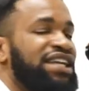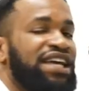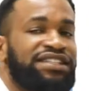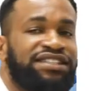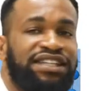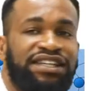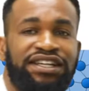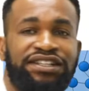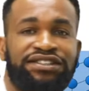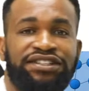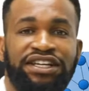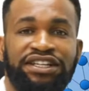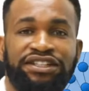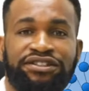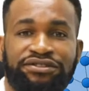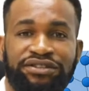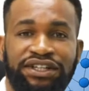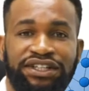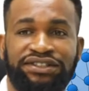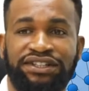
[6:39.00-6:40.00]
energy is
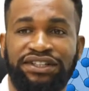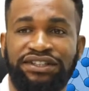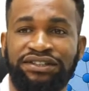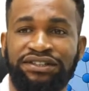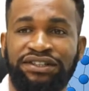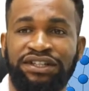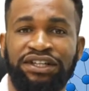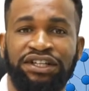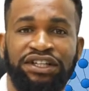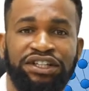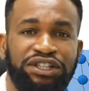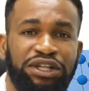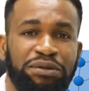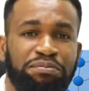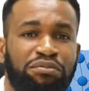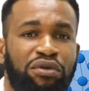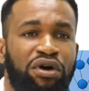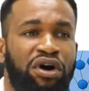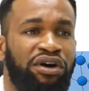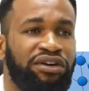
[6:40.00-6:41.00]
increasing, the
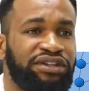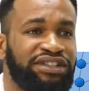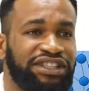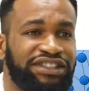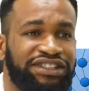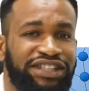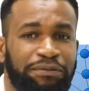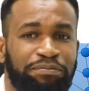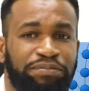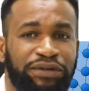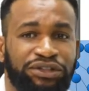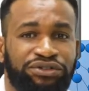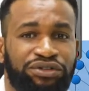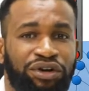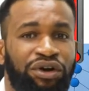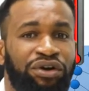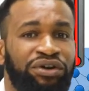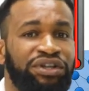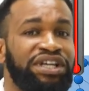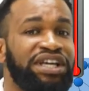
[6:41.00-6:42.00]
more the
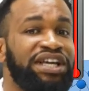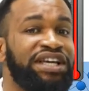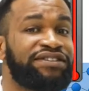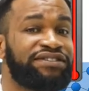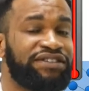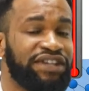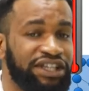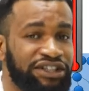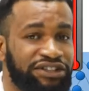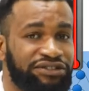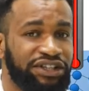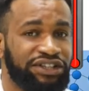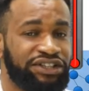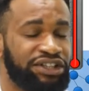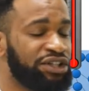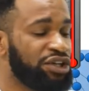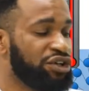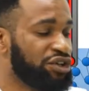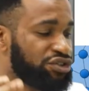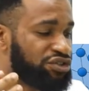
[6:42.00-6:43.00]
temperature is
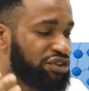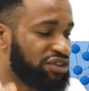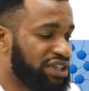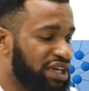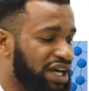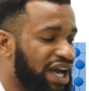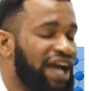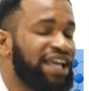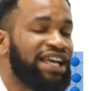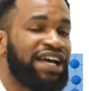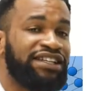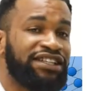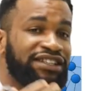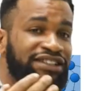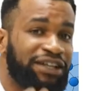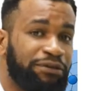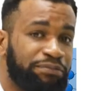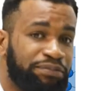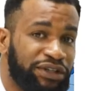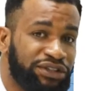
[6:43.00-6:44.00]
increasing. So the higher the
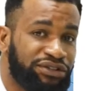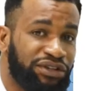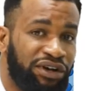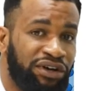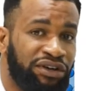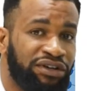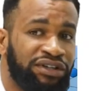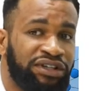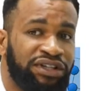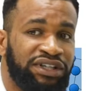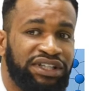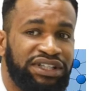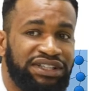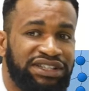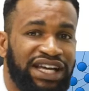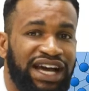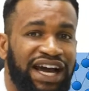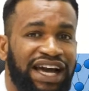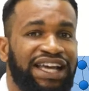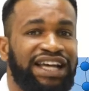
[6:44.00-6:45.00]
temperature,
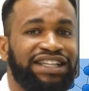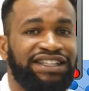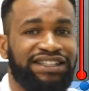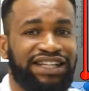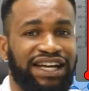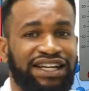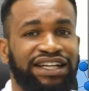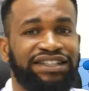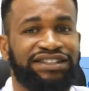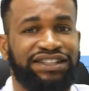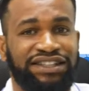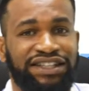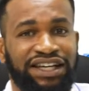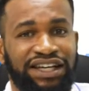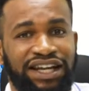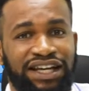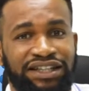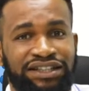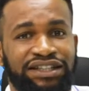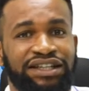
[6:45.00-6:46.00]
the higher the kinetic
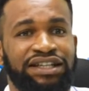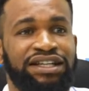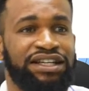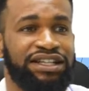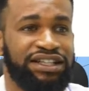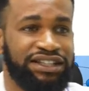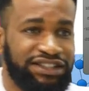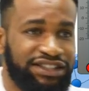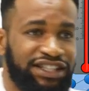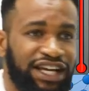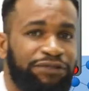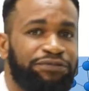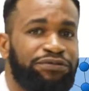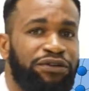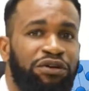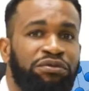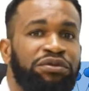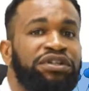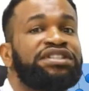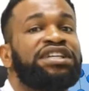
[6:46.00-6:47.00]
energy.
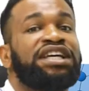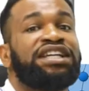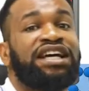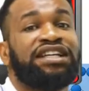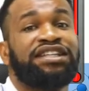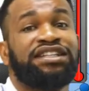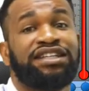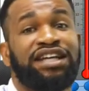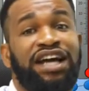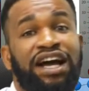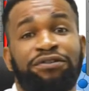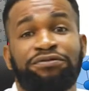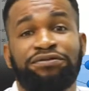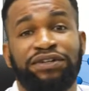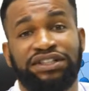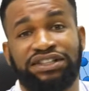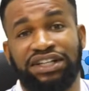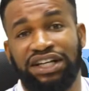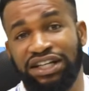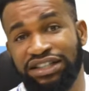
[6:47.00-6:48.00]
Therefore, we say that the
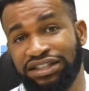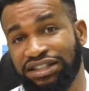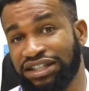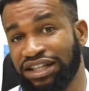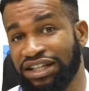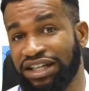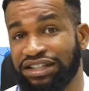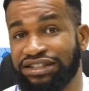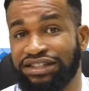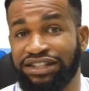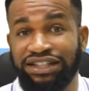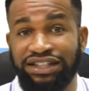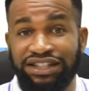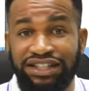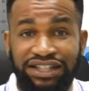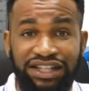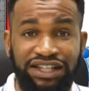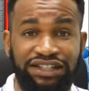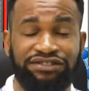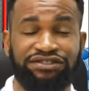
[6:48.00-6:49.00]
average kinetic energy
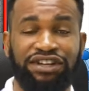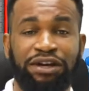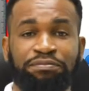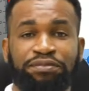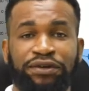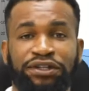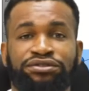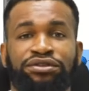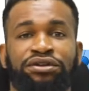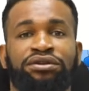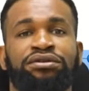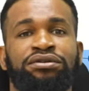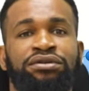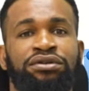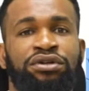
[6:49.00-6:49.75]
is temperature.